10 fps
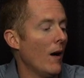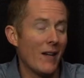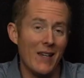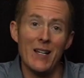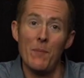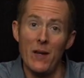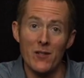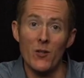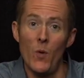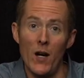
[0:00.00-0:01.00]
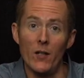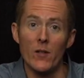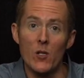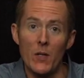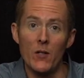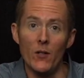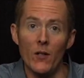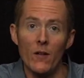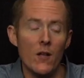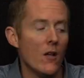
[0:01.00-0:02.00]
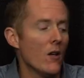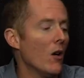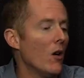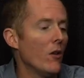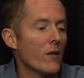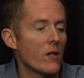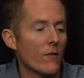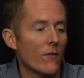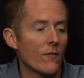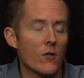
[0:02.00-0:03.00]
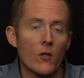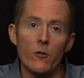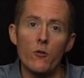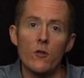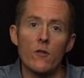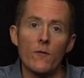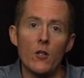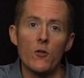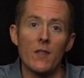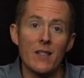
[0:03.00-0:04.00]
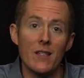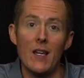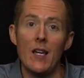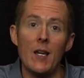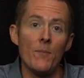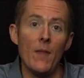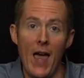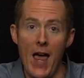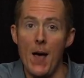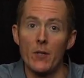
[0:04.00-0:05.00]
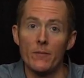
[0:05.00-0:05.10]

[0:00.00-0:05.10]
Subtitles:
again, a basic wireless speaker, all these different solutions feature the same app.